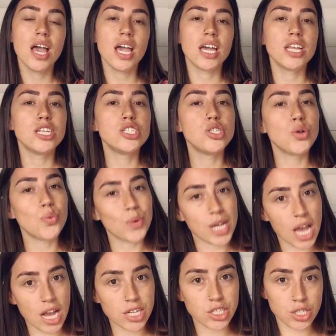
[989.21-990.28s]
It is your
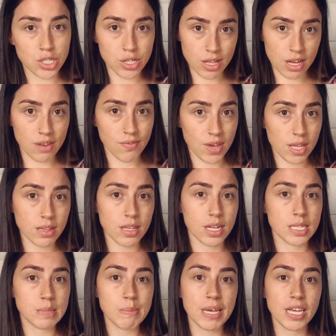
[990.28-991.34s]
reaction to that event that
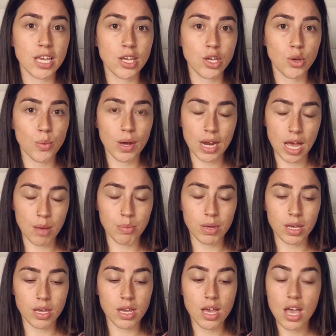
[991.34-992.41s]
is making you
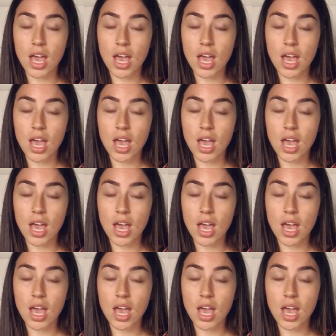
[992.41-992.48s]
unhappy.